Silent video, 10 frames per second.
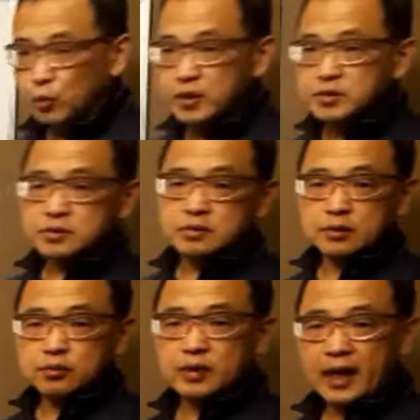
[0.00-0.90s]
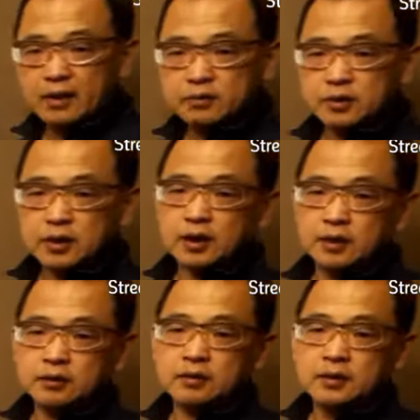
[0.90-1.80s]
with what I will
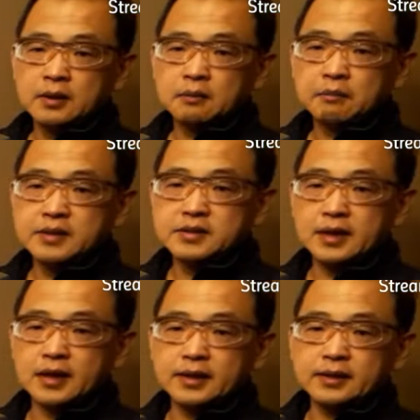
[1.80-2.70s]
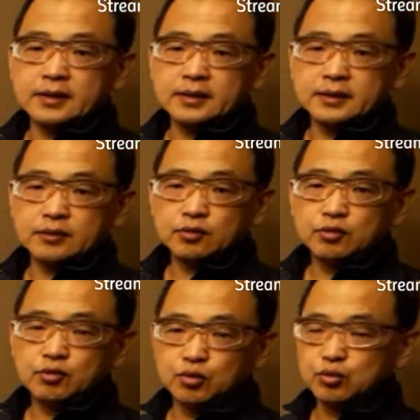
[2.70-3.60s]
call basically the
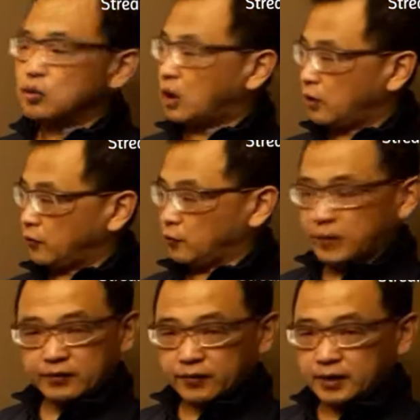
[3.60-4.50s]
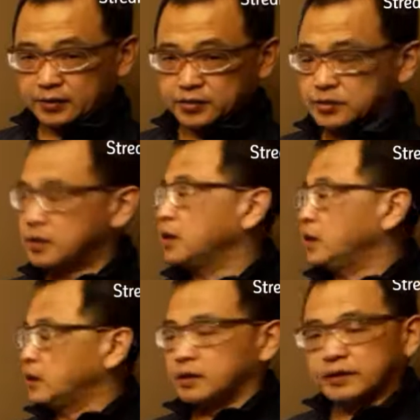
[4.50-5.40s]
two or three things.
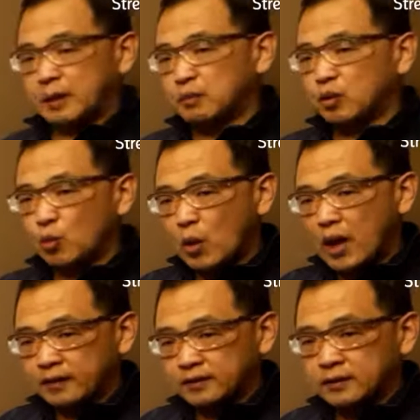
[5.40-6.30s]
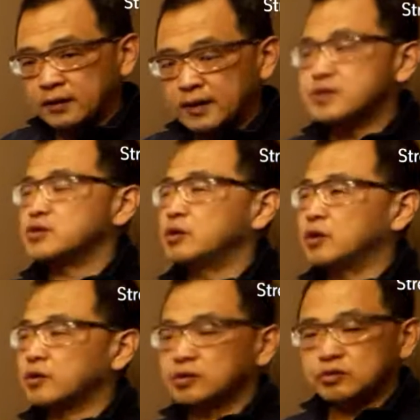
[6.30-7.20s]
The number one is
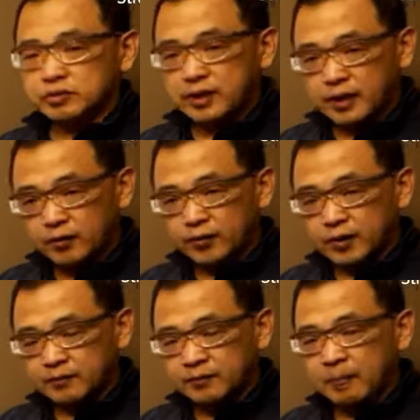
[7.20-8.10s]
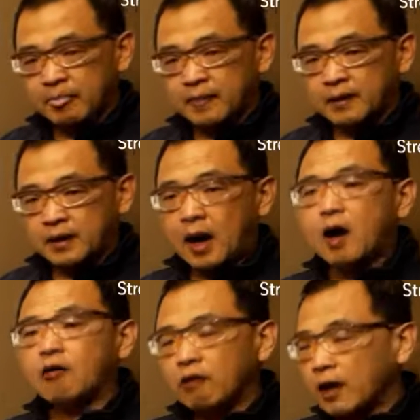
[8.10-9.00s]
you are going to tell them
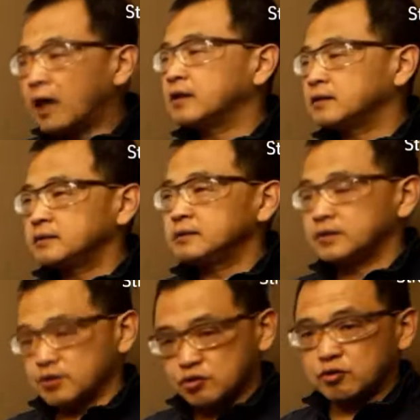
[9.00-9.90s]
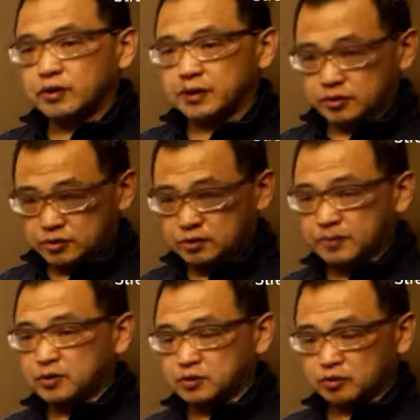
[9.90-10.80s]
how long the showing is
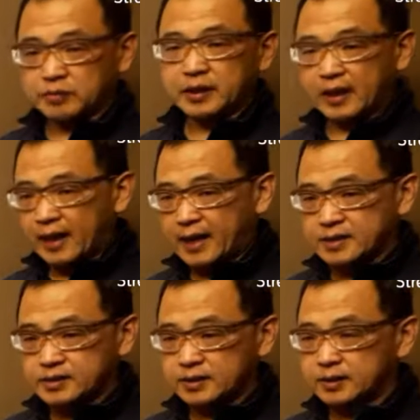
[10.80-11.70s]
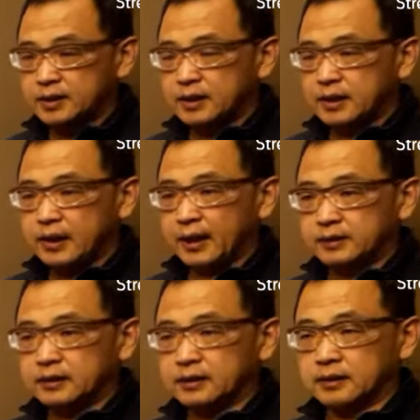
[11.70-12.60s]
supposed to be last.
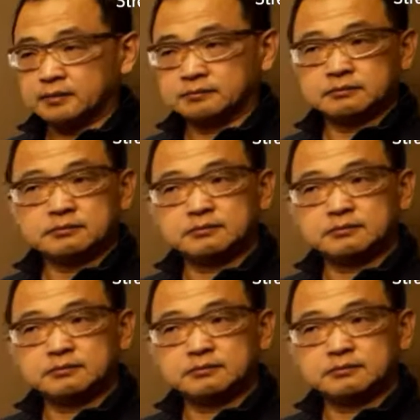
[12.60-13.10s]
And